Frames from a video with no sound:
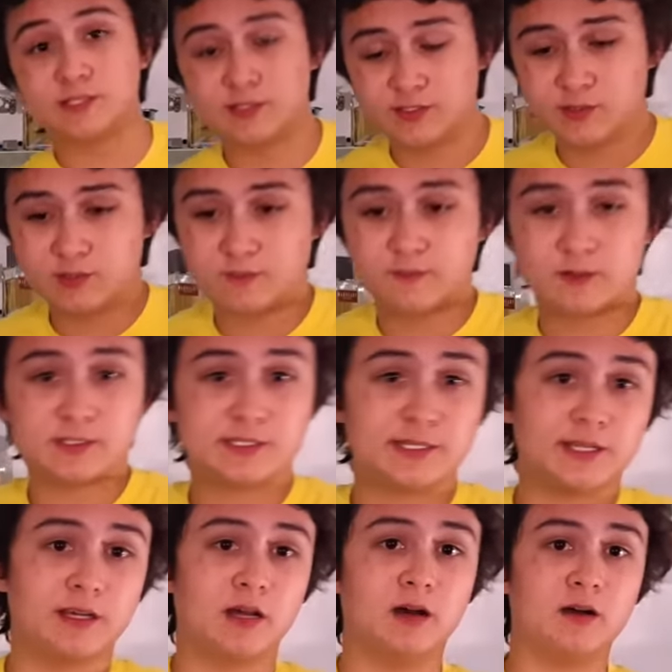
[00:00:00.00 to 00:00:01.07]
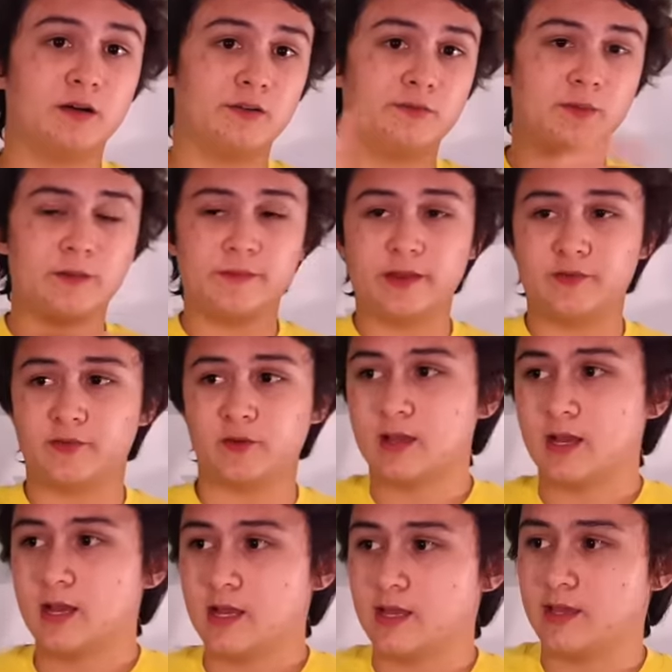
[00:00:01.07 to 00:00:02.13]
the university of my bedroom.
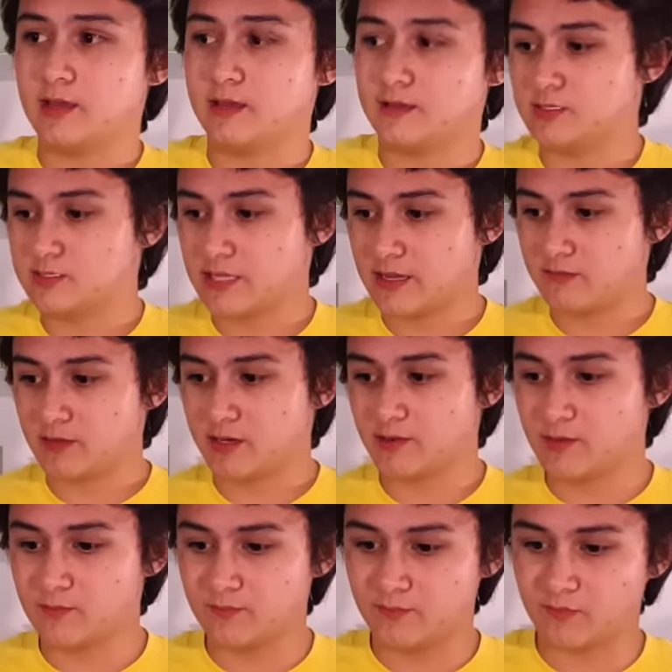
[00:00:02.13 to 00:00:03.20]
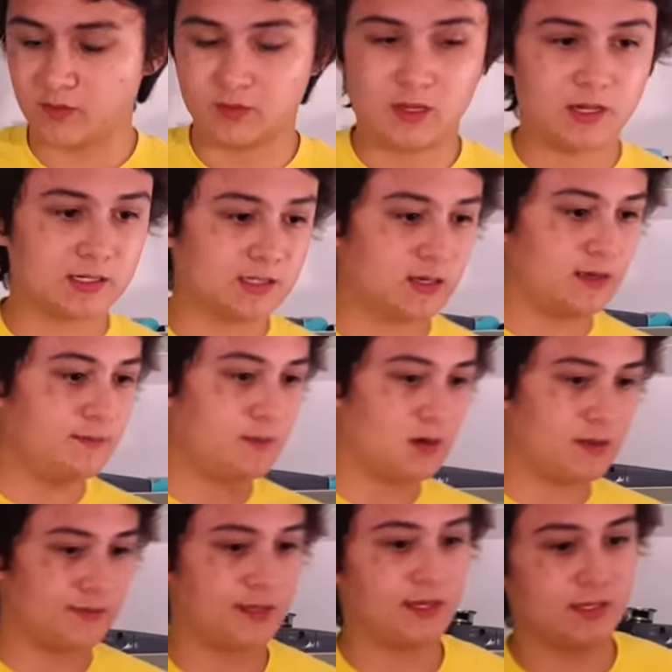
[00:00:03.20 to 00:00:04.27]
I sat in my room for a long time
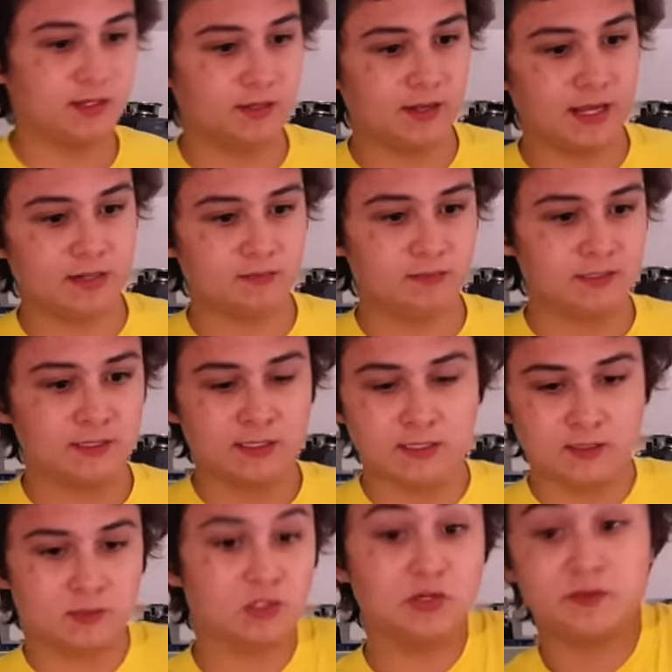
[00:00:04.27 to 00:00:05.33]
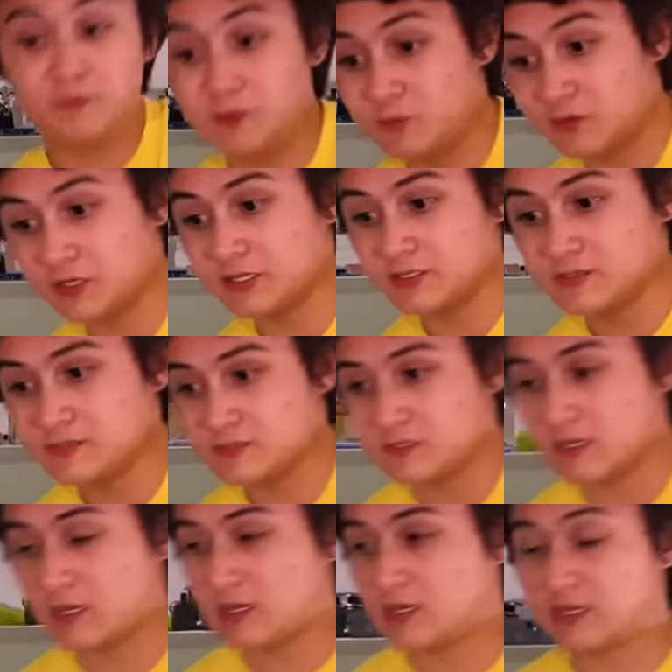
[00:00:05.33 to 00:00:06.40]
on the internet, learned a few things,
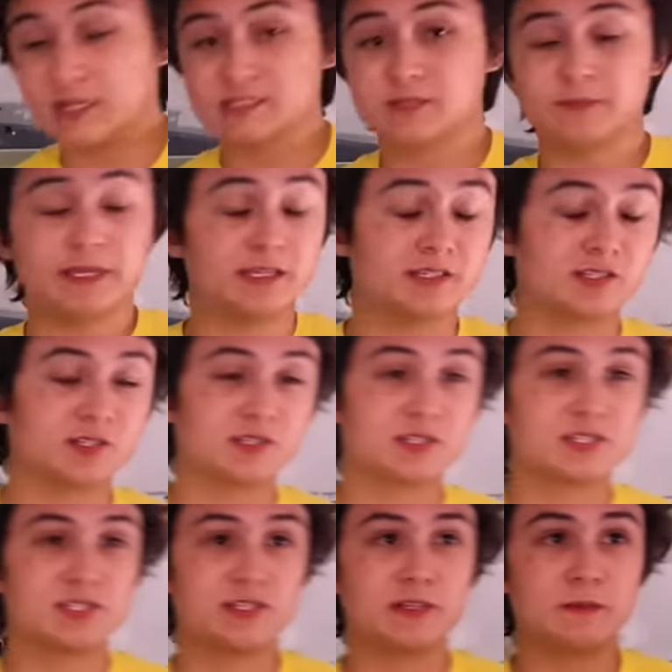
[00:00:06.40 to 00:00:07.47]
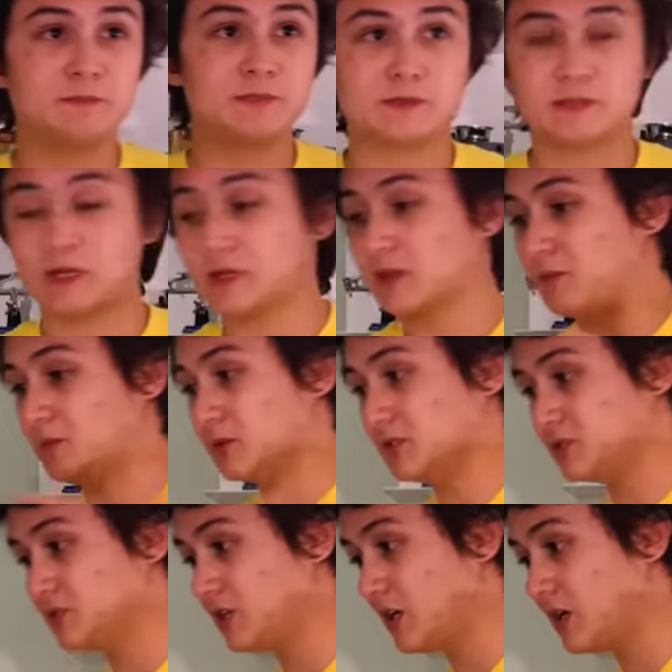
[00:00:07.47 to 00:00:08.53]
uh, got some internships, got a couple
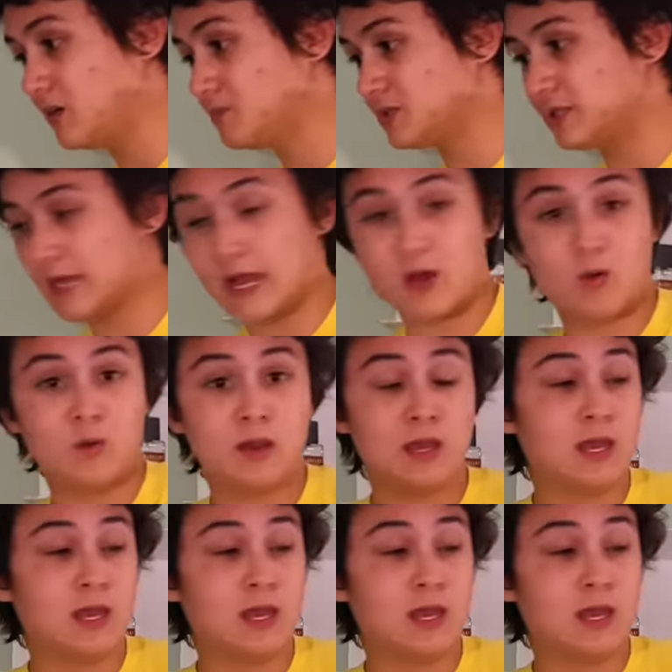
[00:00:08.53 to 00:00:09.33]
of jobs, and now